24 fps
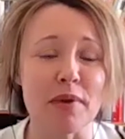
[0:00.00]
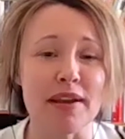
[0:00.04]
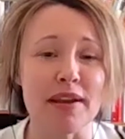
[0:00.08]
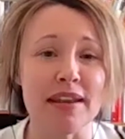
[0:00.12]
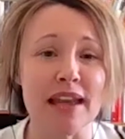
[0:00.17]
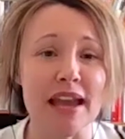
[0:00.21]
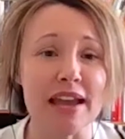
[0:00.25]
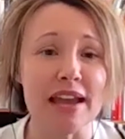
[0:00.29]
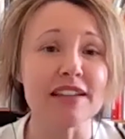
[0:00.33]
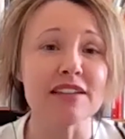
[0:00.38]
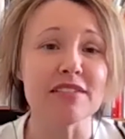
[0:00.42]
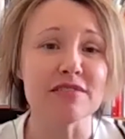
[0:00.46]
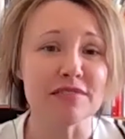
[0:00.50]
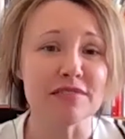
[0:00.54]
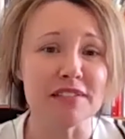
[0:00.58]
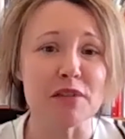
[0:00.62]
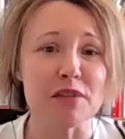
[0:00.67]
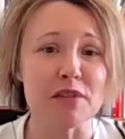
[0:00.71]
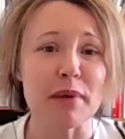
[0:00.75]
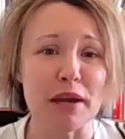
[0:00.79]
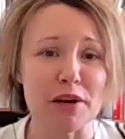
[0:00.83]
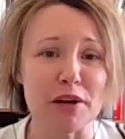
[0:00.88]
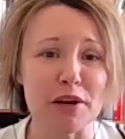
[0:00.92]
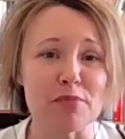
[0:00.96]
negatively
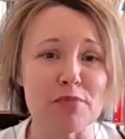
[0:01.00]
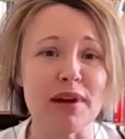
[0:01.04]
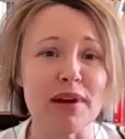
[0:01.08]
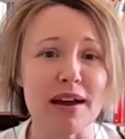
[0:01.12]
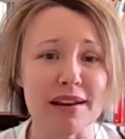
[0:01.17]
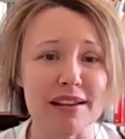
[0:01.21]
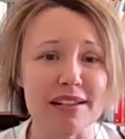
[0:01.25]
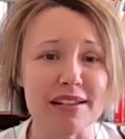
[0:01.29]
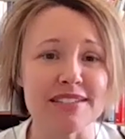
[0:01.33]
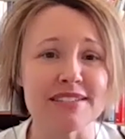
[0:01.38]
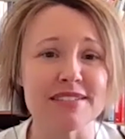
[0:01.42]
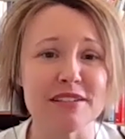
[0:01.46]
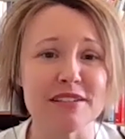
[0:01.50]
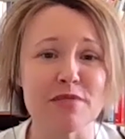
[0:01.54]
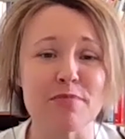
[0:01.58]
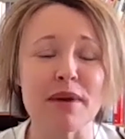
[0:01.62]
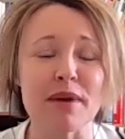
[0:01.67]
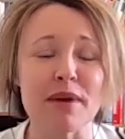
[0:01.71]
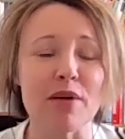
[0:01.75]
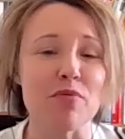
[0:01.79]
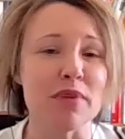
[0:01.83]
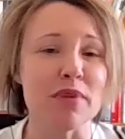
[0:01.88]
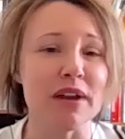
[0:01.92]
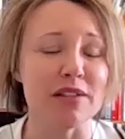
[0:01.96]
about our bodies,
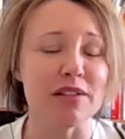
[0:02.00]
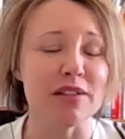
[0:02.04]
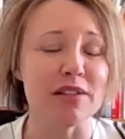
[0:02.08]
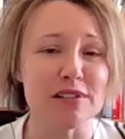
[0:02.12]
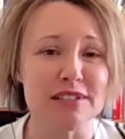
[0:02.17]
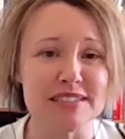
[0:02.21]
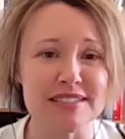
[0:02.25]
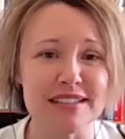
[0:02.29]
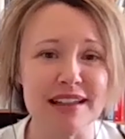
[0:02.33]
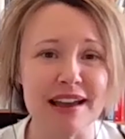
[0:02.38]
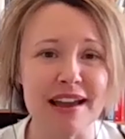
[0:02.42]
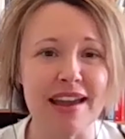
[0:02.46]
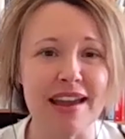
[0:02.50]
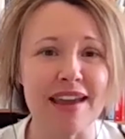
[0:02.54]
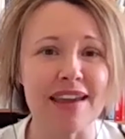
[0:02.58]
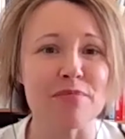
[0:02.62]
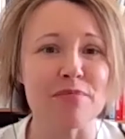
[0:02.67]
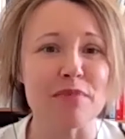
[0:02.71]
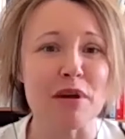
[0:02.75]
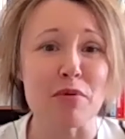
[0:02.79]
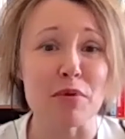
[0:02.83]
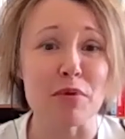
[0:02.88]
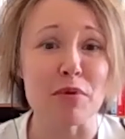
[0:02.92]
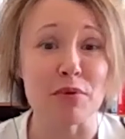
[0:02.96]
about what it looks like,
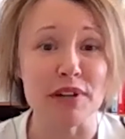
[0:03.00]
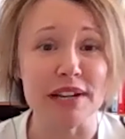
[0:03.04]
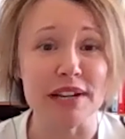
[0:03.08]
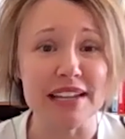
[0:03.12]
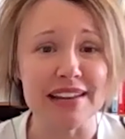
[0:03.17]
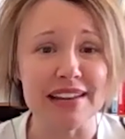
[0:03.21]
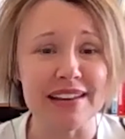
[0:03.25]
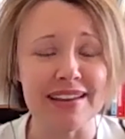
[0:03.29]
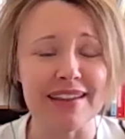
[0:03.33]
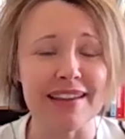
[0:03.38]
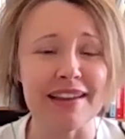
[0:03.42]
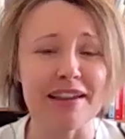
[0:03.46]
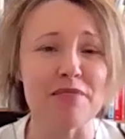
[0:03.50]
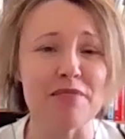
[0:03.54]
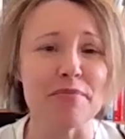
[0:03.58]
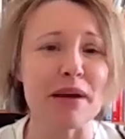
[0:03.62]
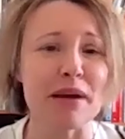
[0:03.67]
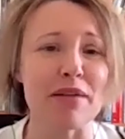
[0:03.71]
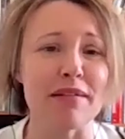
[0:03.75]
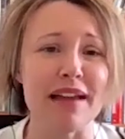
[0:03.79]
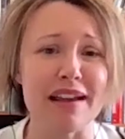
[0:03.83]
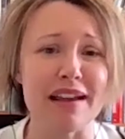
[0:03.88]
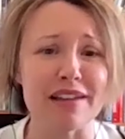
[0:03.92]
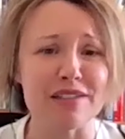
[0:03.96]
about what we're eating,
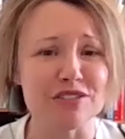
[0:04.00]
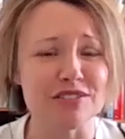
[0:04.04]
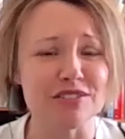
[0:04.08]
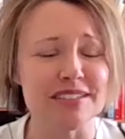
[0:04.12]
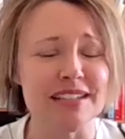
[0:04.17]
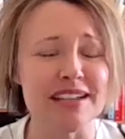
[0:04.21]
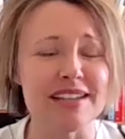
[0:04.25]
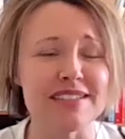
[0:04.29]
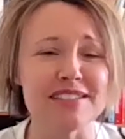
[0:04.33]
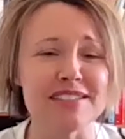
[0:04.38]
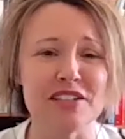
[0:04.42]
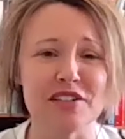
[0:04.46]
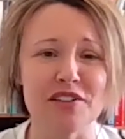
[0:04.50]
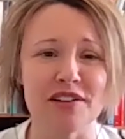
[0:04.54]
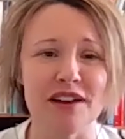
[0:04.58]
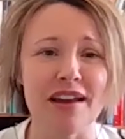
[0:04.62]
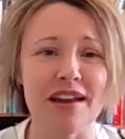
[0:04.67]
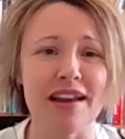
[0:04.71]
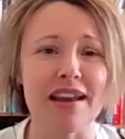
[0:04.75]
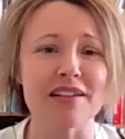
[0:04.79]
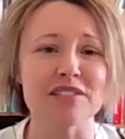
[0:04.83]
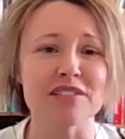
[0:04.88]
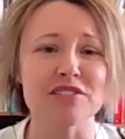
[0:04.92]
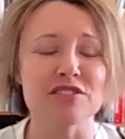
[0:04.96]
about exercising or
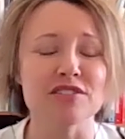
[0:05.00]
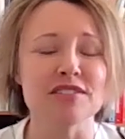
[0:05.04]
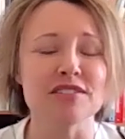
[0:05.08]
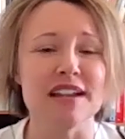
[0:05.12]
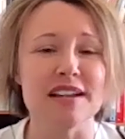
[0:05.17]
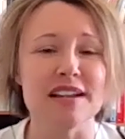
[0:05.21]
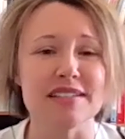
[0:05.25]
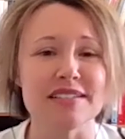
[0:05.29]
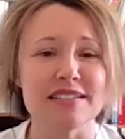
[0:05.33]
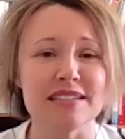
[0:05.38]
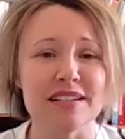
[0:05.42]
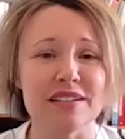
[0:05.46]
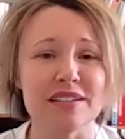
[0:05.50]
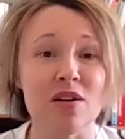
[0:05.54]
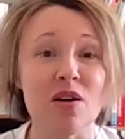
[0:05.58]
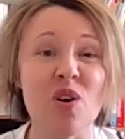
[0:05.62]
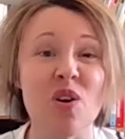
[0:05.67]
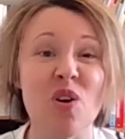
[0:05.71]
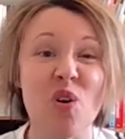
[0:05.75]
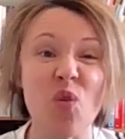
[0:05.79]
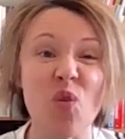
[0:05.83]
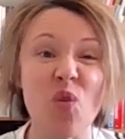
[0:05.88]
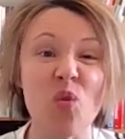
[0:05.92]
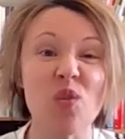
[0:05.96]
not exercising,
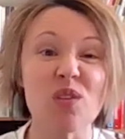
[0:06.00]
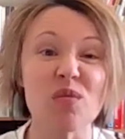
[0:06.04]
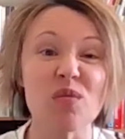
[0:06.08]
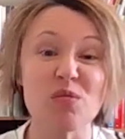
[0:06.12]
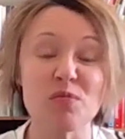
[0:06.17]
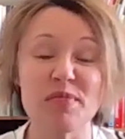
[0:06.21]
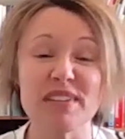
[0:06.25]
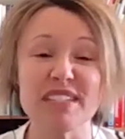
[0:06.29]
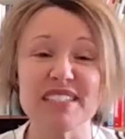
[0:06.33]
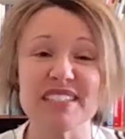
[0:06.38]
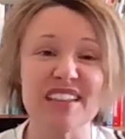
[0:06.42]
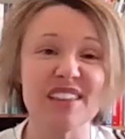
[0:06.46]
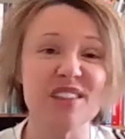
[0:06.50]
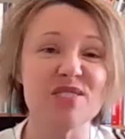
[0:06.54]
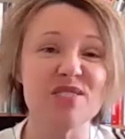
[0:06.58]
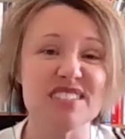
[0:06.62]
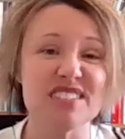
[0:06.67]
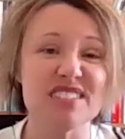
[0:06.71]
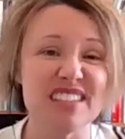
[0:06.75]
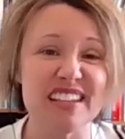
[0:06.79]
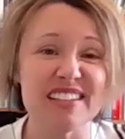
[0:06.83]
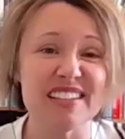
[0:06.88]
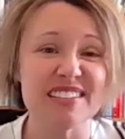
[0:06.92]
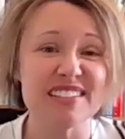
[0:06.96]
or when we say
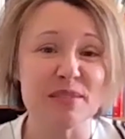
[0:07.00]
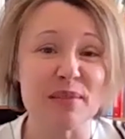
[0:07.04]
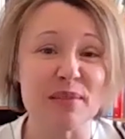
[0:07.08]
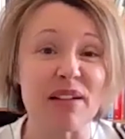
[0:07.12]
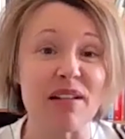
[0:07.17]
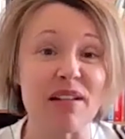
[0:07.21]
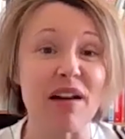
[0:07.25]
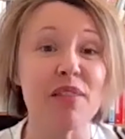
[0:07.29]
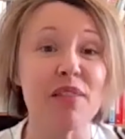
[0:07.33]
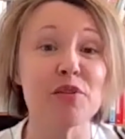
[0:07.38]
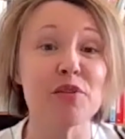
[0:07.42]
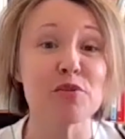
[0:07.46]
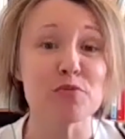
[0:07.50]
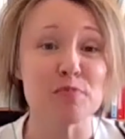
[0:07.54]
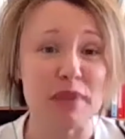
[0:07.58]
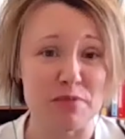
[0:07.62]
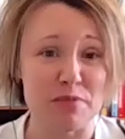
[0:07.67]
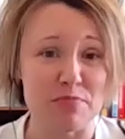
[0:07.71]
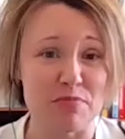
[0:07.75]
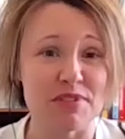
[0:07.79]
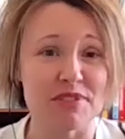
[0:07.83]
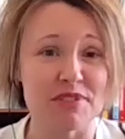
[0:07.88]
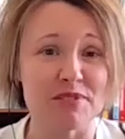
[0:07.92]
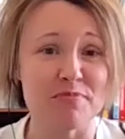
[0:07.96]
those things about other
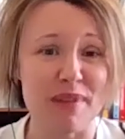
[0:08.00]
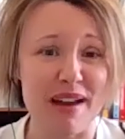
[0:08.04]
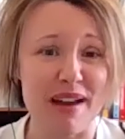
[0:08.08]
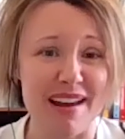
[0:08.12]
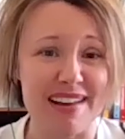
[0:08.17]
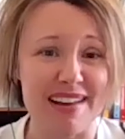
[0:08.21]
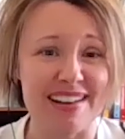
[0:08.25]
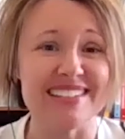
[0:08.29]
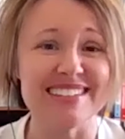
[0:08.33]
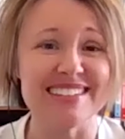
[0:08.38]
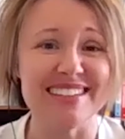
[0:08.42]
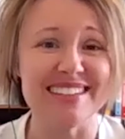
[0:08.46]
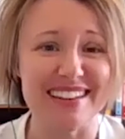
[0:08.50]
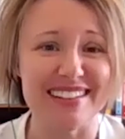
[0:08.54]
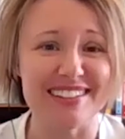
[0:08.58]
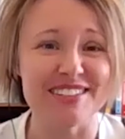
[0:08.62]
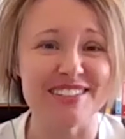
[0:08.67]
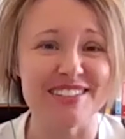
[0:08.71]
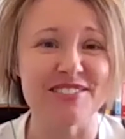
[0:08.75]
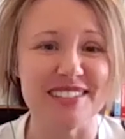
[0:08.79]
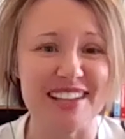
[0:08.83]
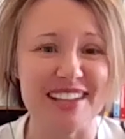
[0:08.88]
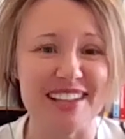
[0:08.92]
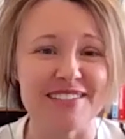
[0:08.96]
people's bodies and
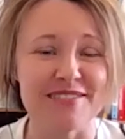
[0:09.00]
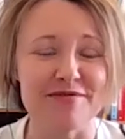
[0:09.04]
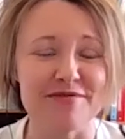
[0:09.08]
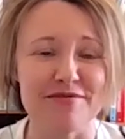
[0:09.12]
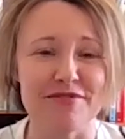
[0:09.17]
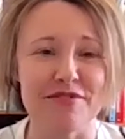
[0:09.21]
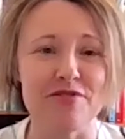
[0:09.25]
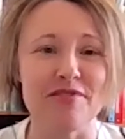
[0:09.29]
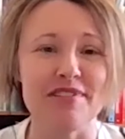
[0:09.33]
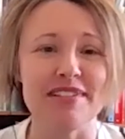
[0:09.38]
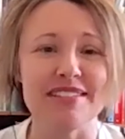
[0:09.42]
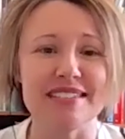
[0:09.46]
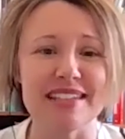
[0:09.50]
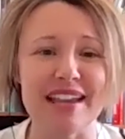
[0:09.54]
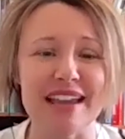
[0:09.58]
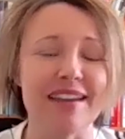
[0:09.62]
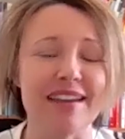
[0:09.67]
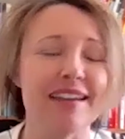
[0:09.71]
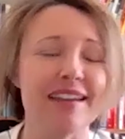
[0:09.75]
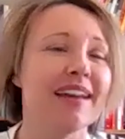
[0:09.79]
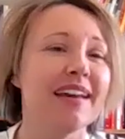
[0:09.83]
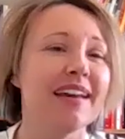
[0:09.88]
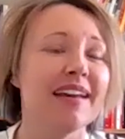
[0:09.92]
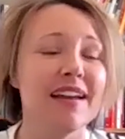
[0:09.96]
exercise and food
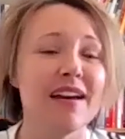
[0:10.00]
intake,